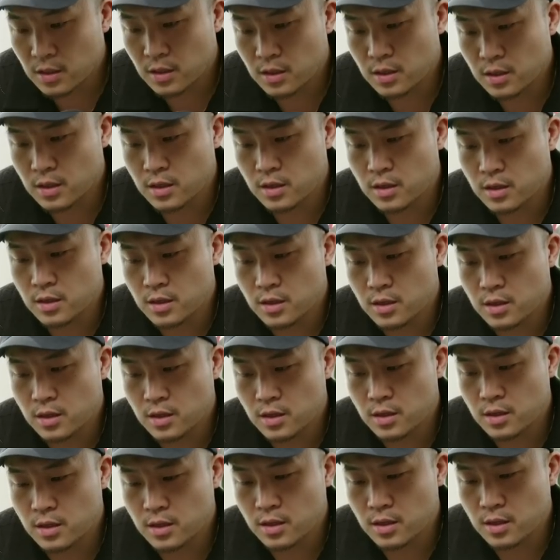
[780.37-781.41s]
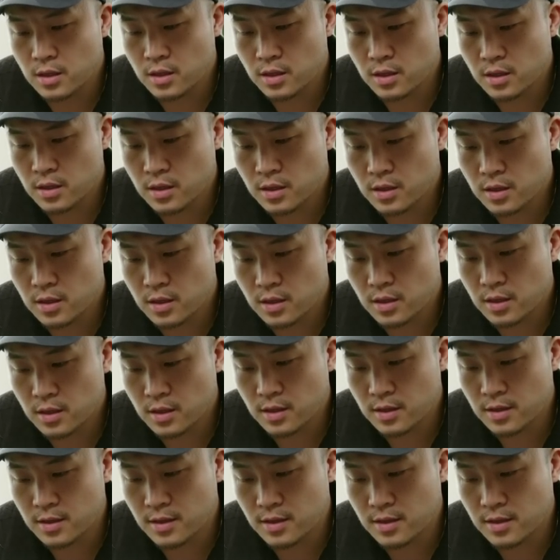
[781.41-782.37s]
No words are spoken by the person on screen.